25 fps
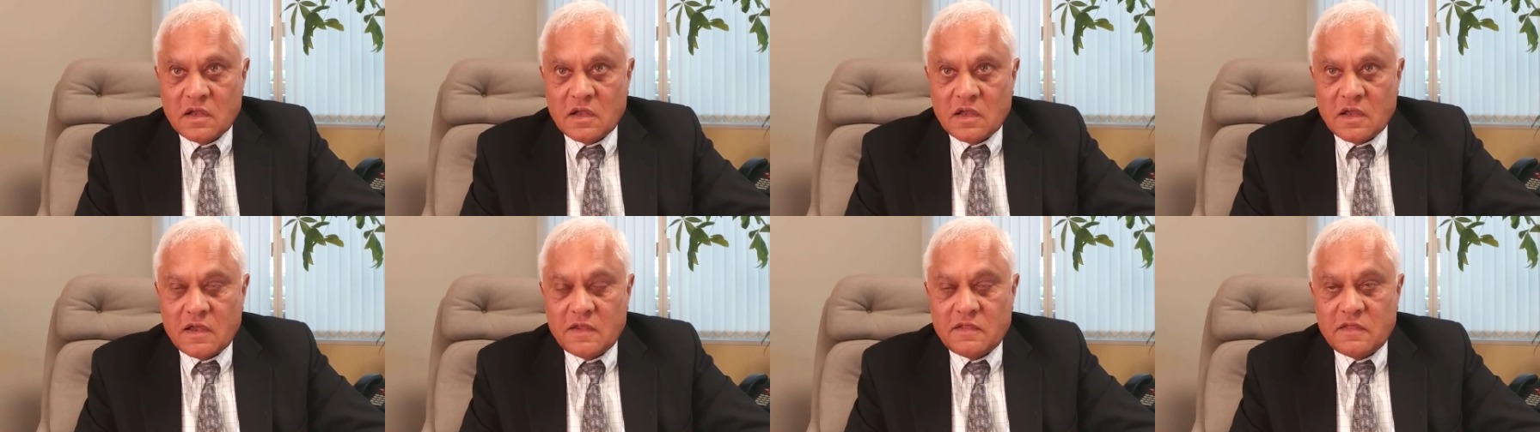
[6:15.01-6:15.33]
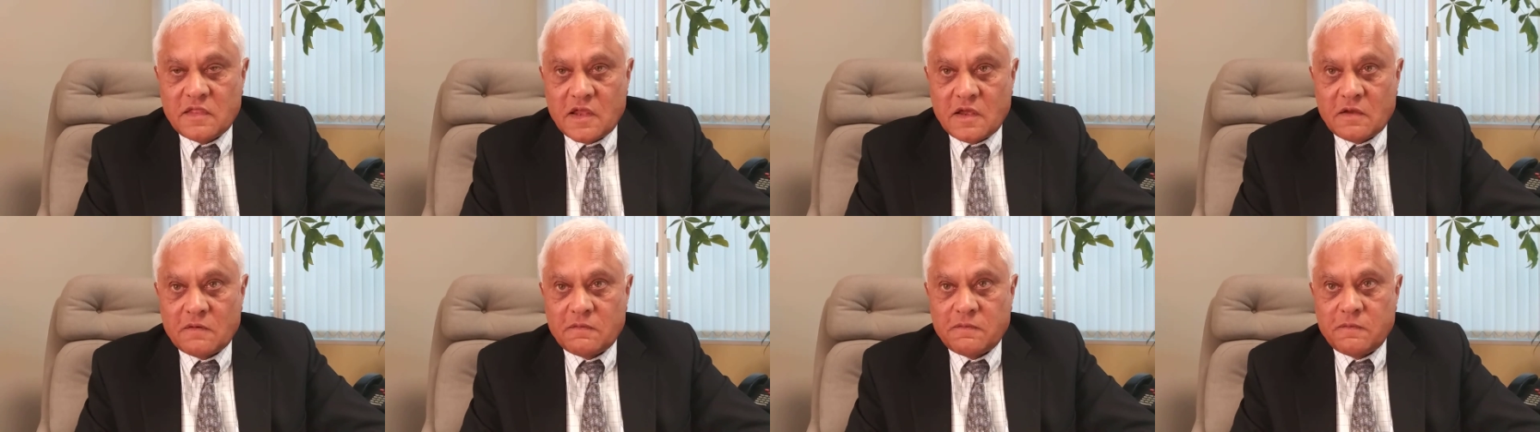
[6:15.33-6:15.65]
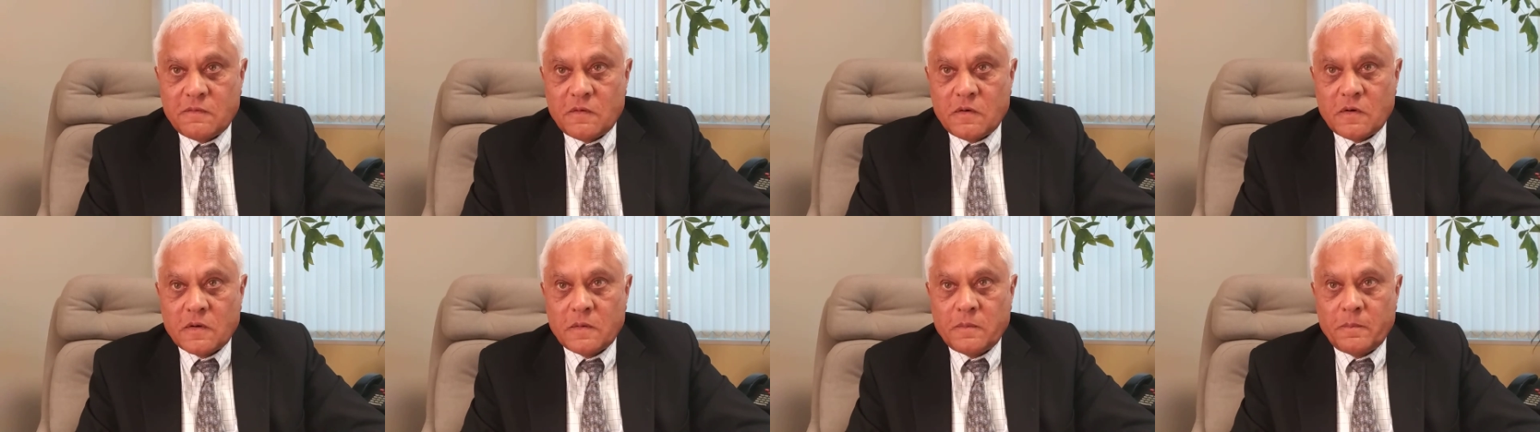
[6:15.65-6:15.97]
And
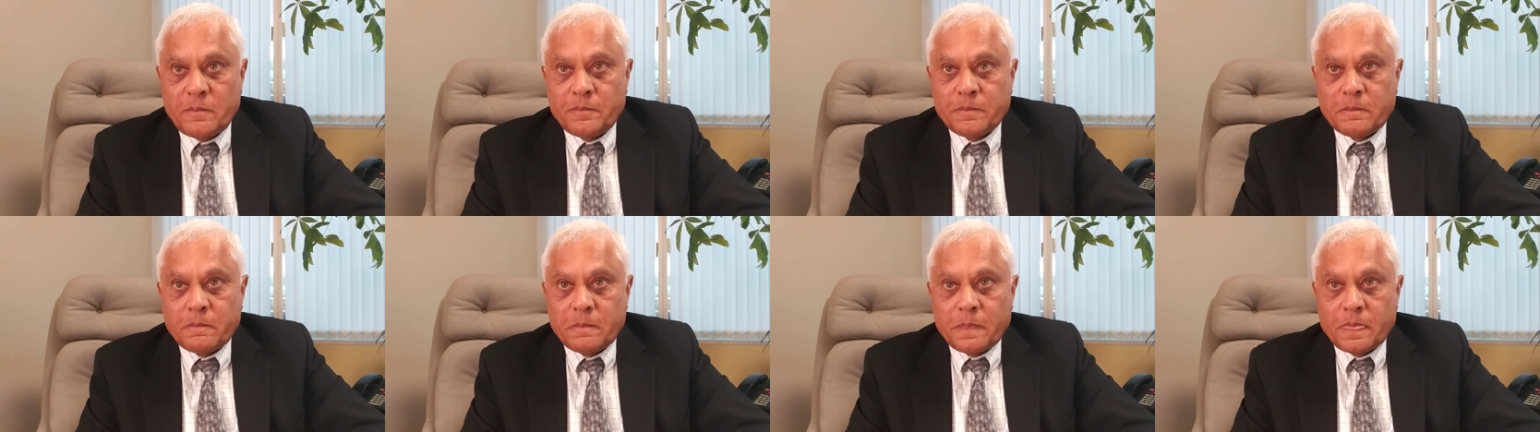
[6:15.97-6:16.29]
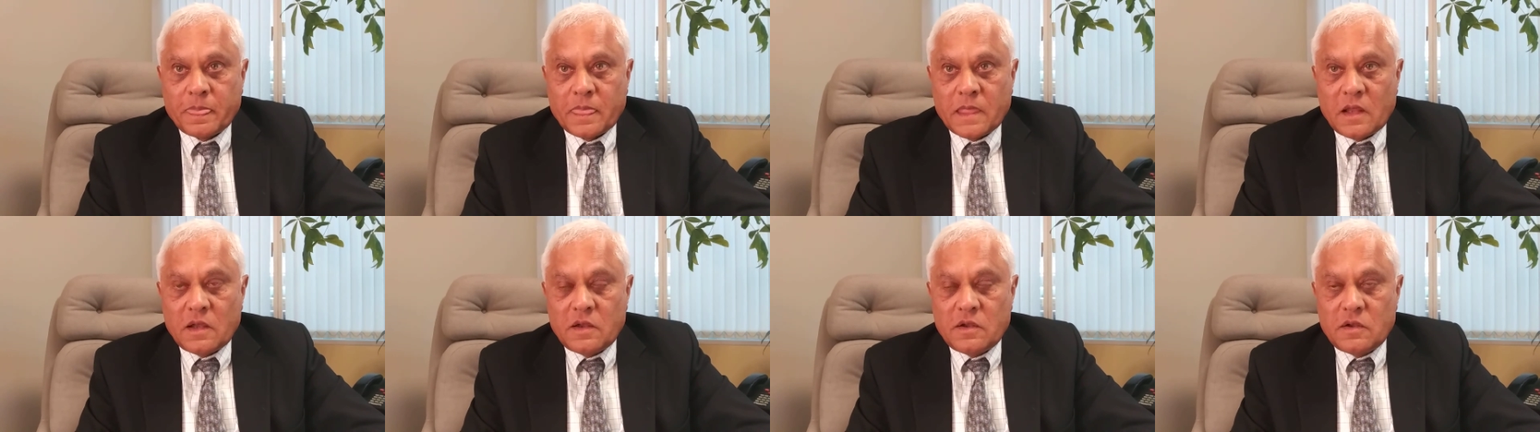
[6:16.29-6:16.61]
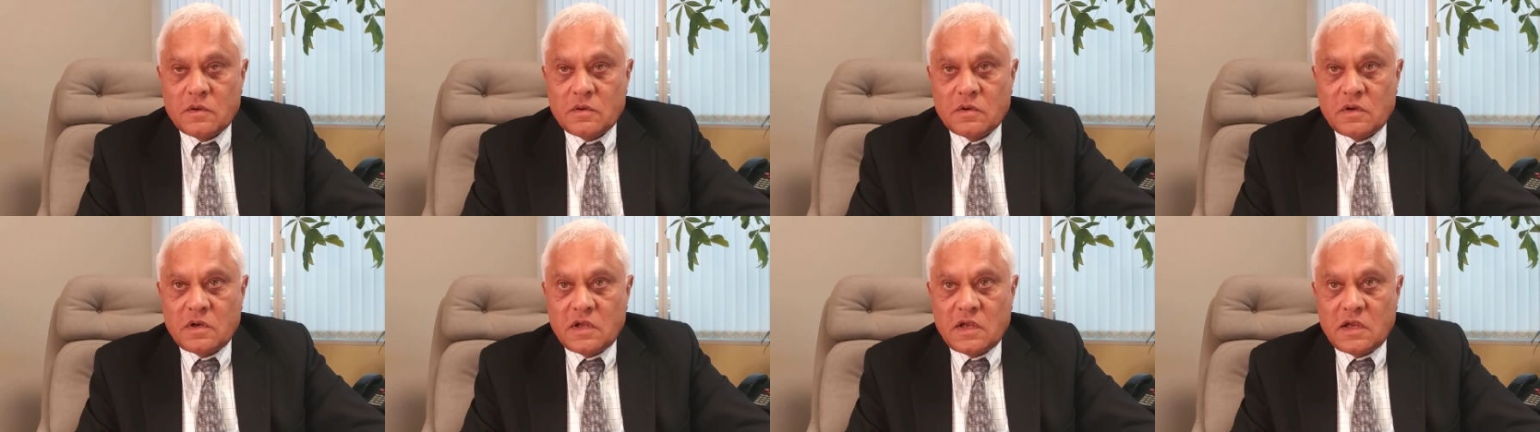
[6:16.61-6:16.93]
therefore,
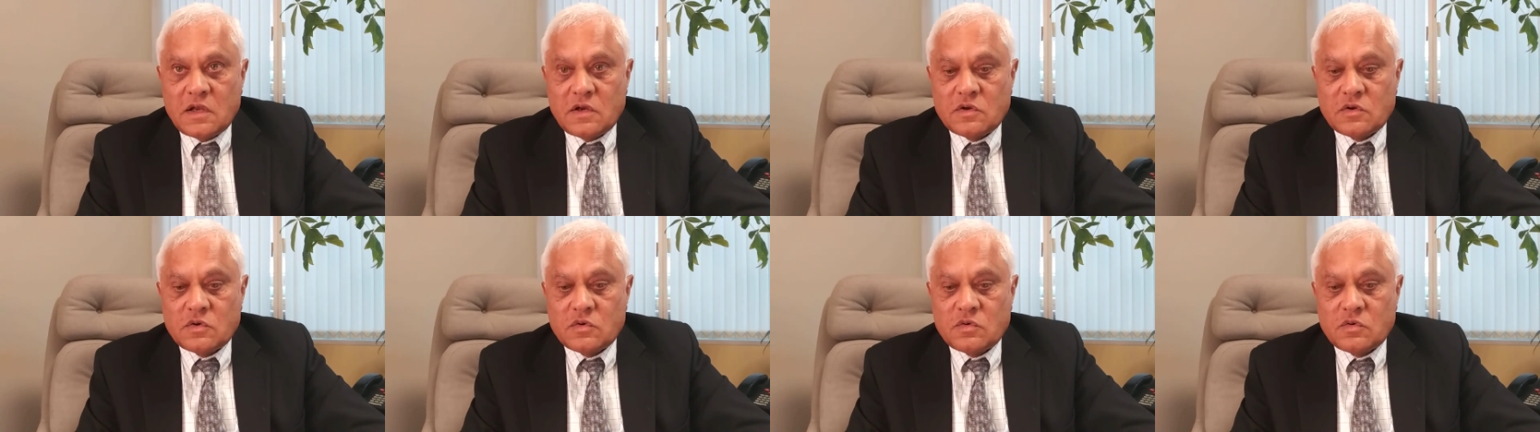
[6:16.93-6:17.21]
you need